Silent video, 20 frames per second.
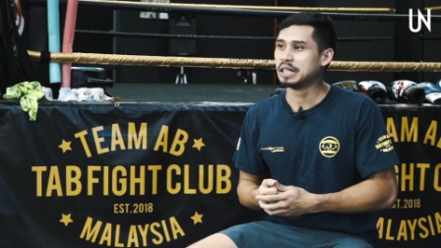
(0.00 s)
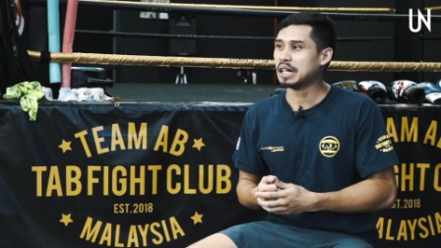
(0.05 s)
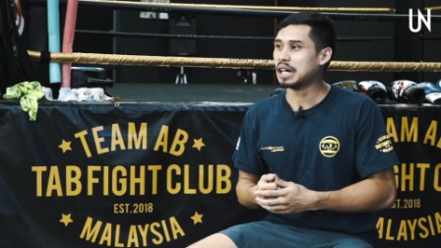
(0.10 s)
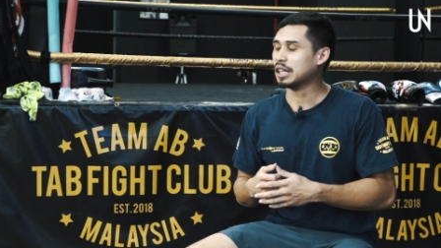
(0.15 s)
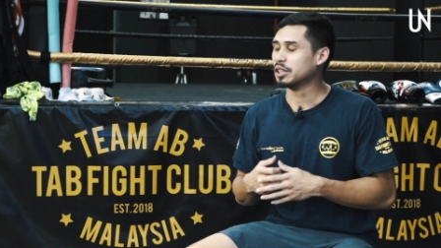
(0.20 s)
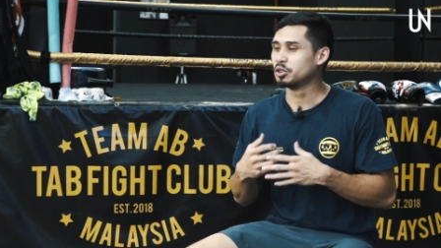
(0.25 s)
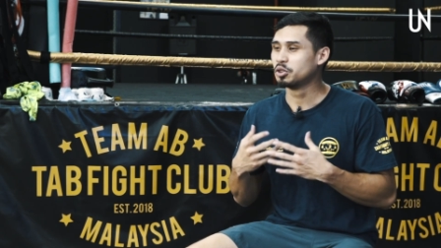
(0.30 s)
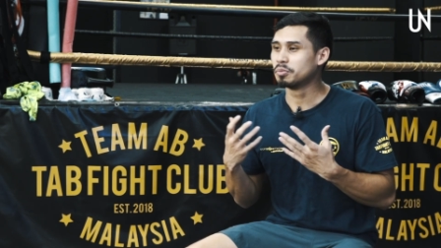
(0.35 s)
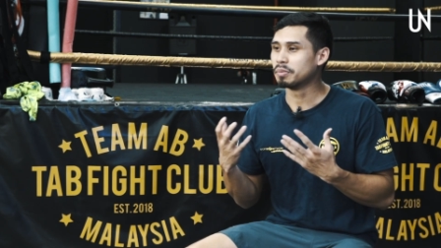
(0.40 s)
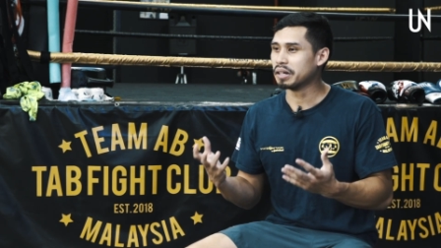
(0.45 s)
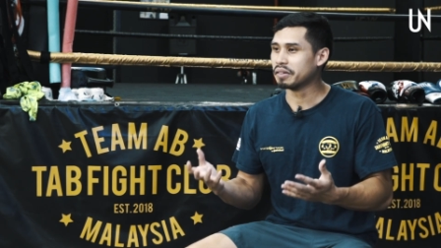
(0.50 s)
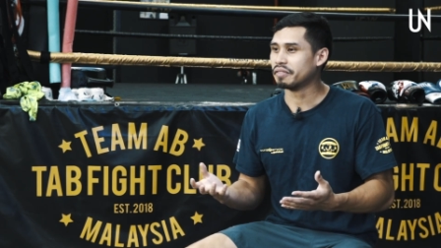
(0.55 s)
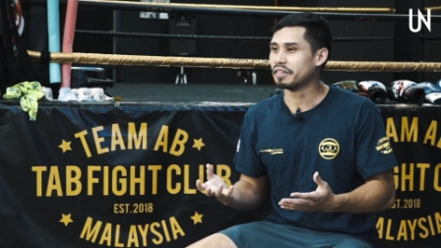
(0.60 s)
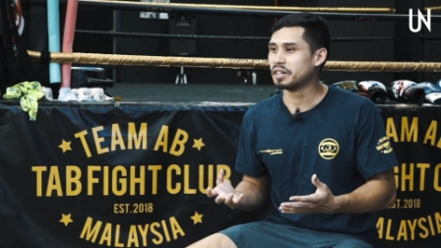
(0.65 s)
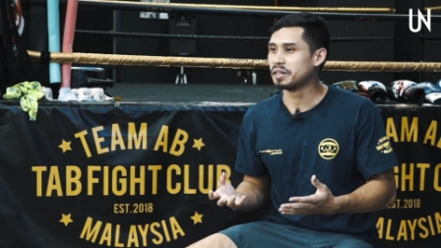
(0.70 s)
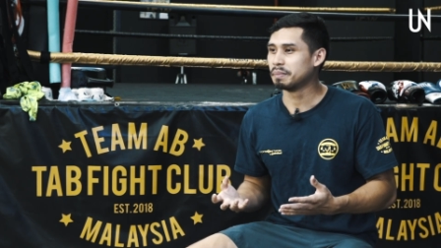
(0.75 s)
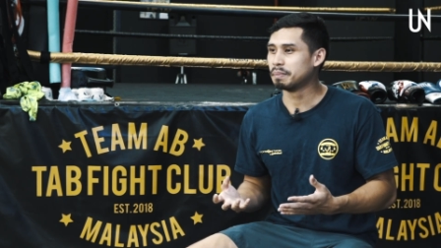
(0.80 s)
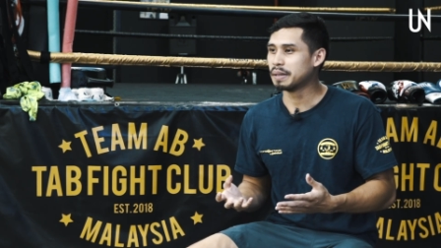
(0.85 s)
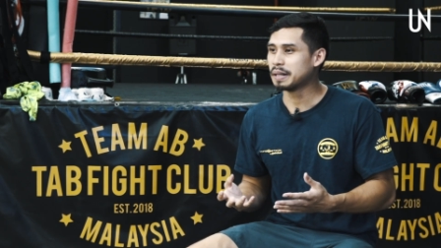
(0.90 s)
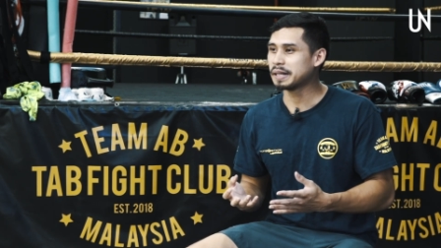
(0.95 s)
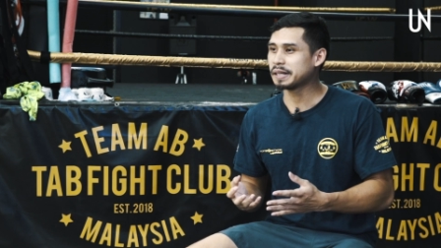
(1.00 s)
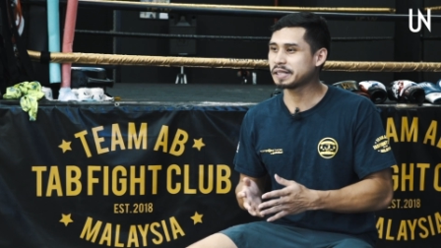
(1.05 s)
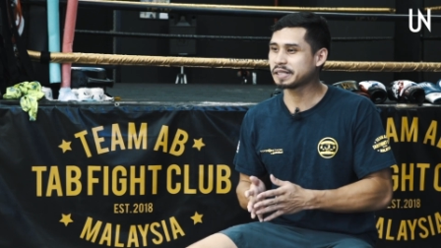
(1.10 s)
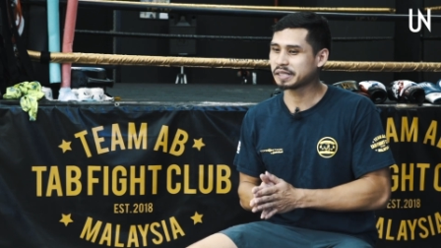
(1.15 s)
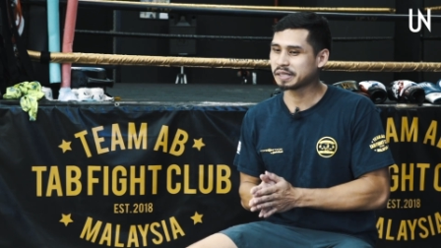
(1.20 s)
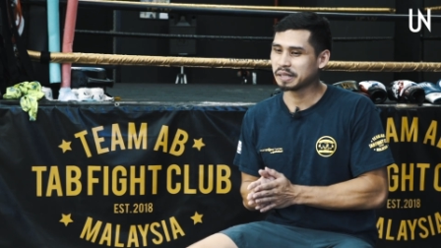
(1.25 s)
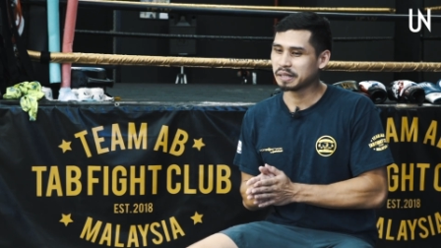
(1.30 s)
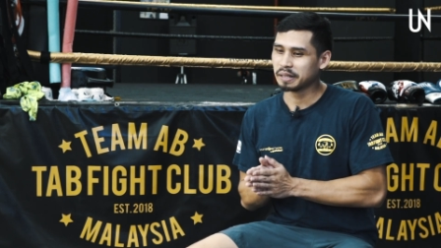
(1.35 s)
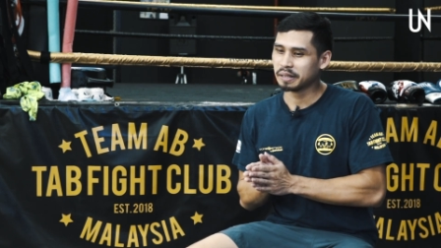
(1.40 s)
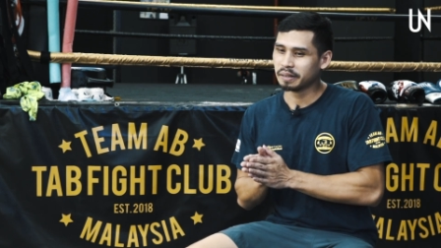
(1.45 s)
I'll do my very
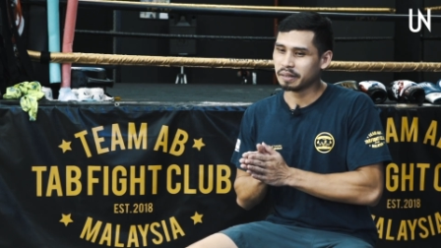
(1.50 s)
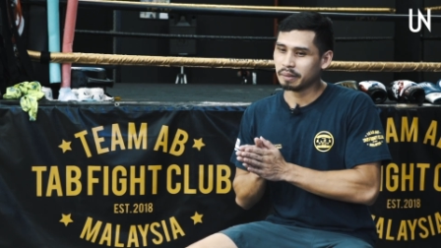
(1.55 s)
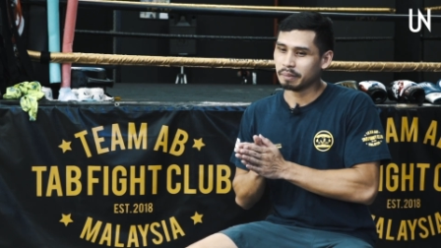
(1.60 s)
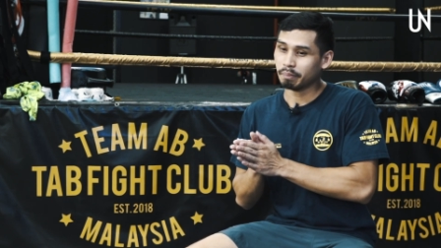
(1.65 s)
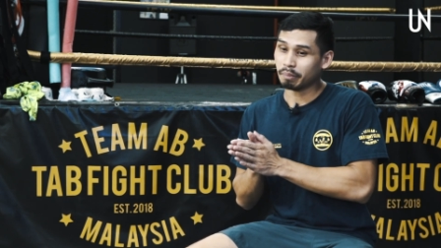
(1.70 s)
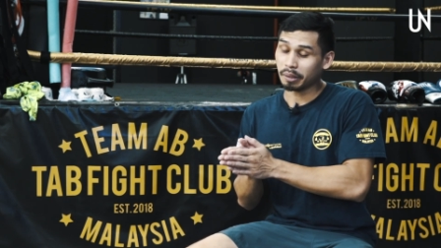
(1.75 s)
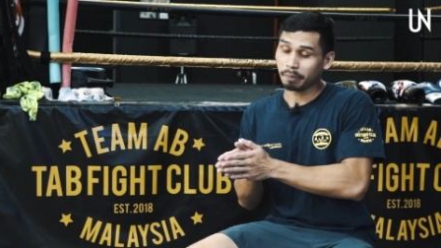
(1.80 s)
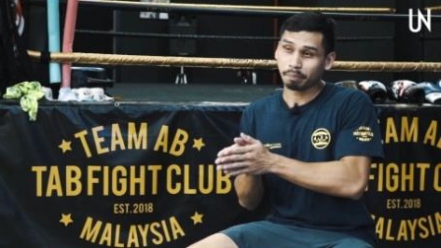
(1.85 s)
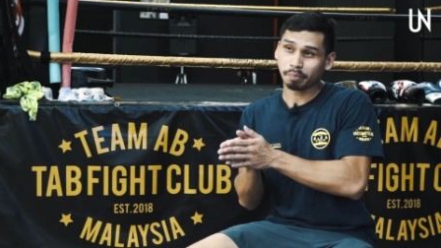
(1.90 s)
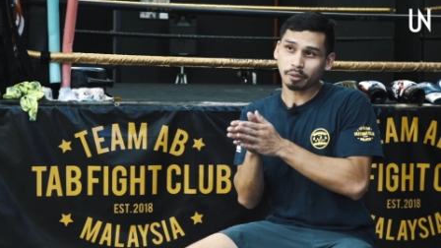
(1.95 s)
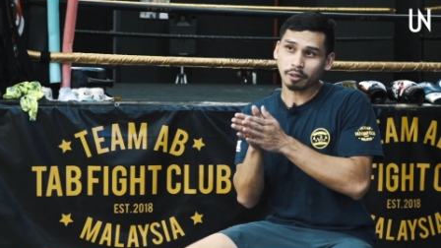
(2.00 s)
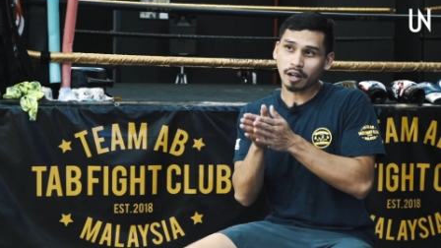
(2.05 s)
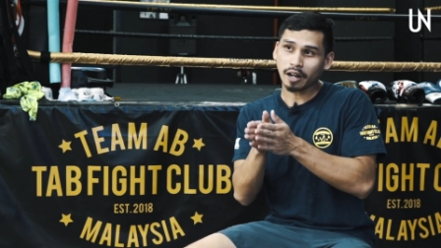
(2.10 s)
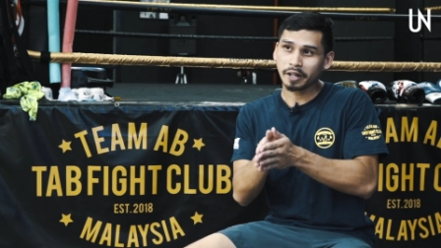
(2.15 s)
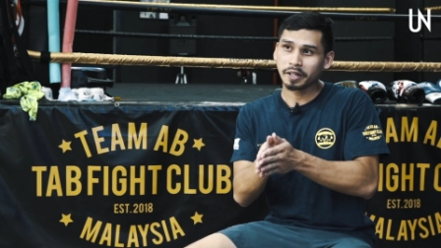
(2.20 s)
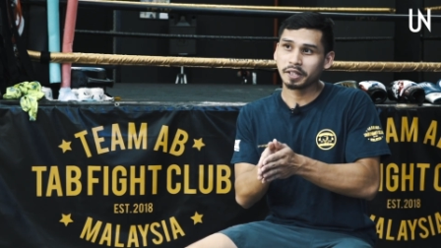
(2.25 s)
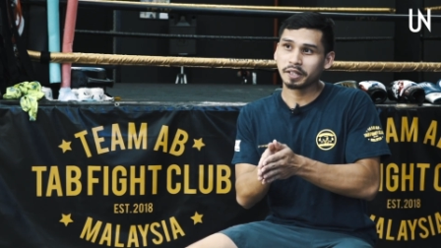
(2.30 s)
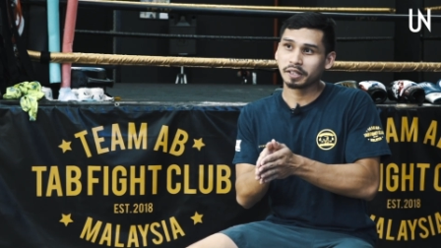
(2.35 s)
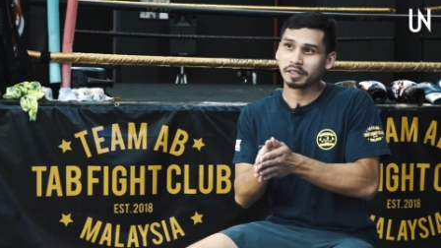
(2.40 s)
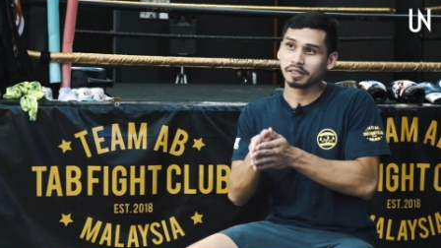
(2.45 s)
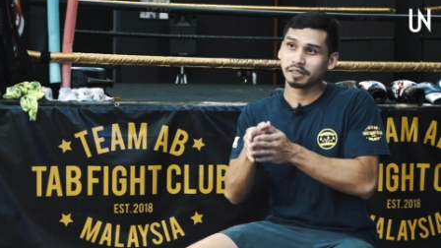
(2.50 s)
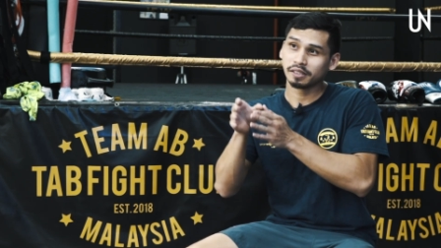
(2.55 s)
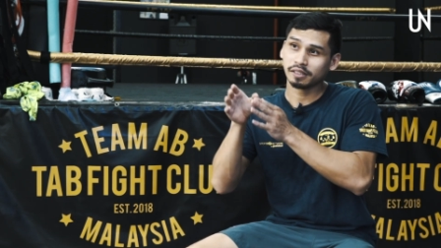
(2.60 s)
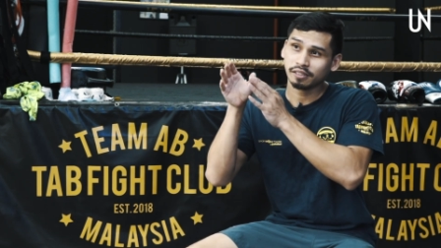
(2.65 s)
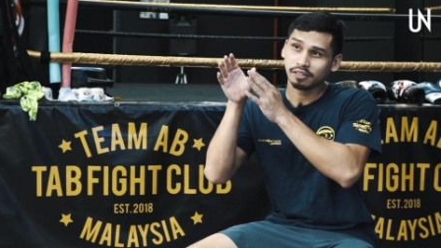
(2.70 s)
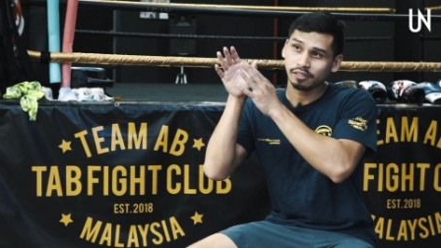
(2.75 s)
best. But prior